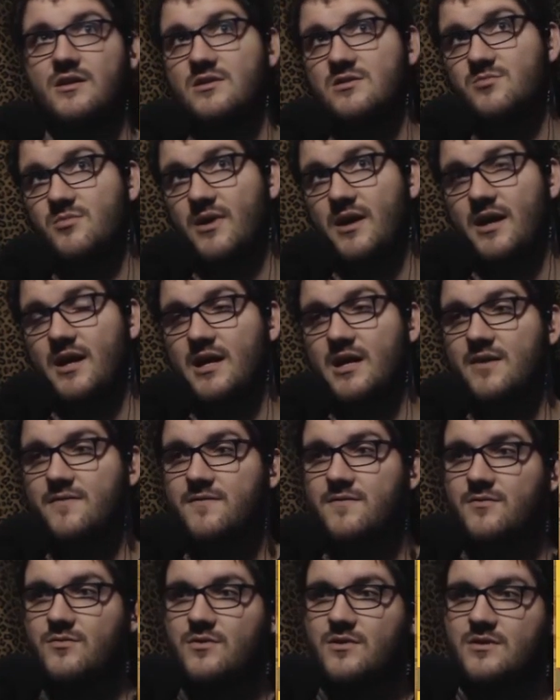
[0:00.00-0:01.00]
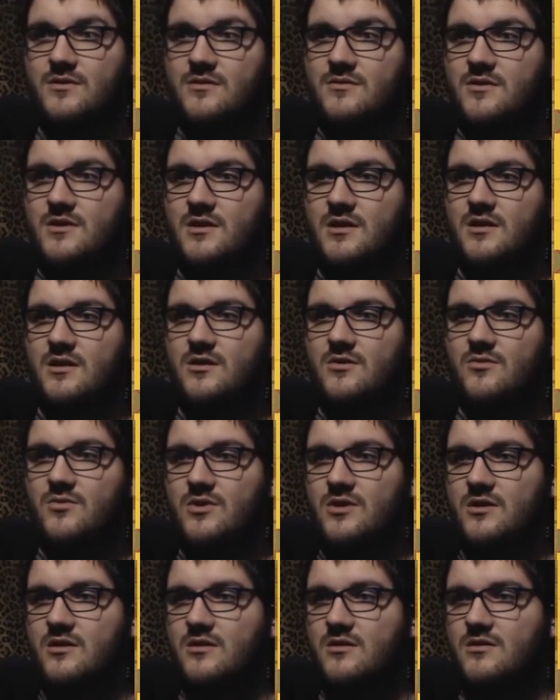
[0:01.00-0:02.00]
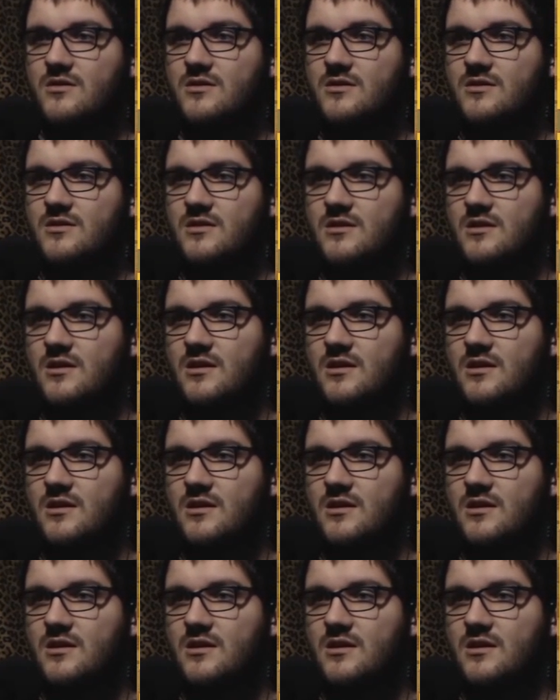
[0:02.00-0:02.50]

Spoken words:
Here's mine if you want to know it.